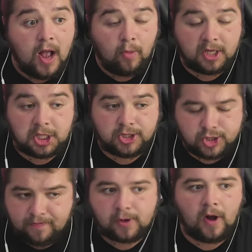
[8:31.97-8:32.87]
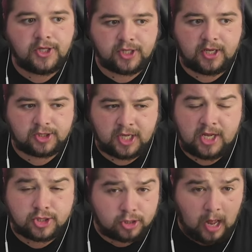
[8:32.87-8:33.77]
which is surprising because it
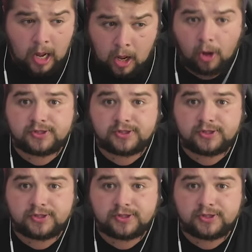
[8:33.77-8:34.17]
is a lot